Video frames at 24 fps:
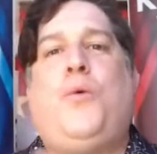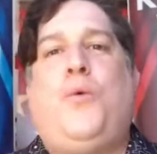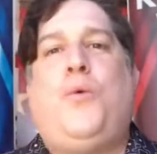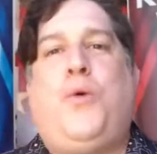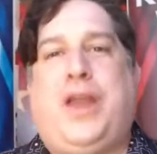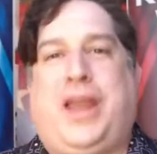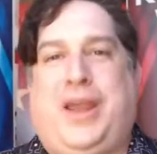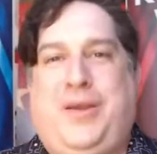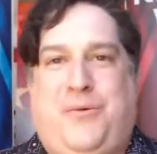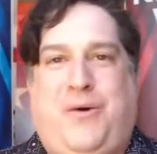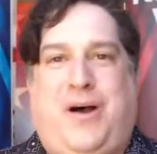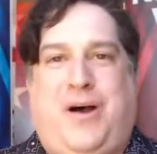
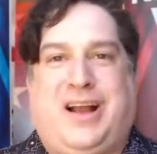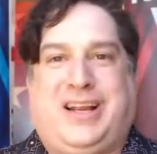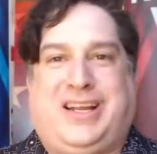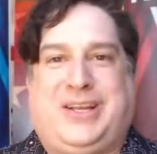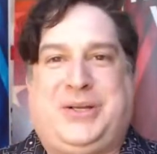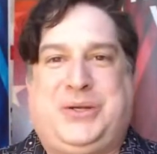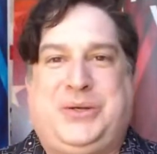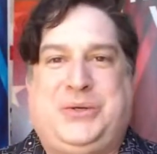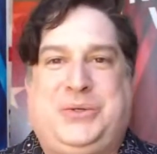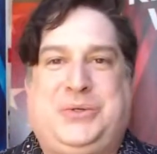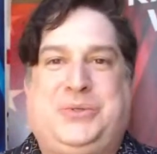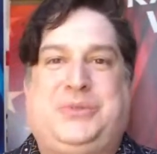We want
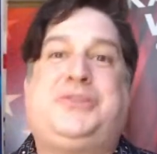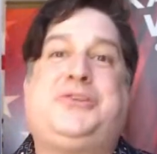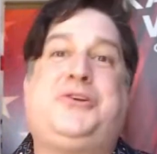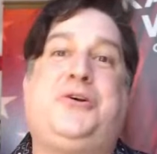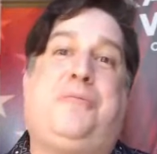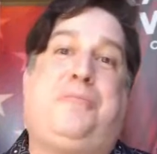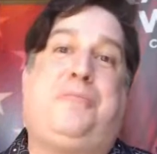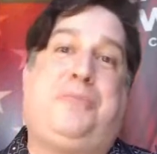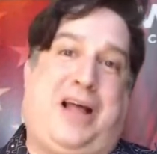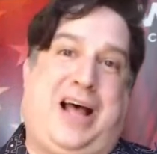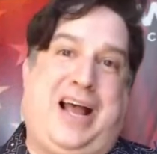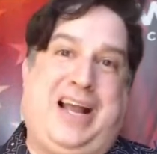you to
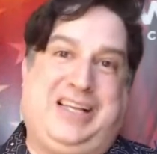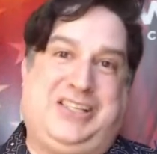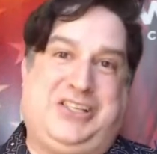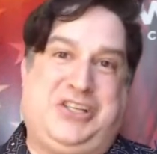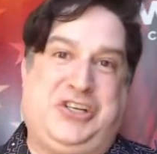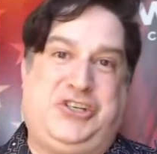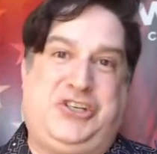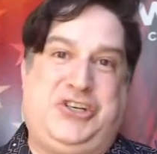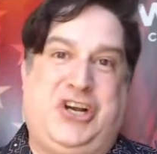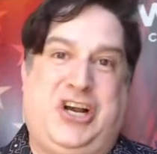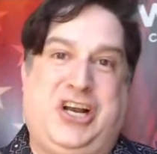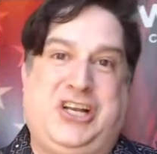apply as a
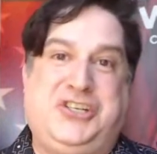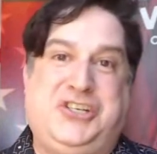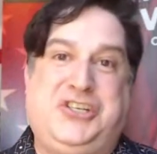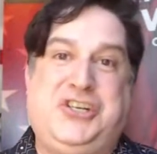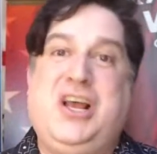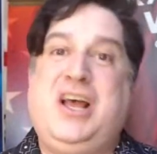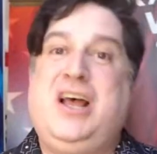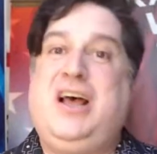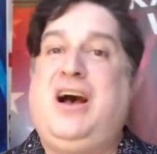judge.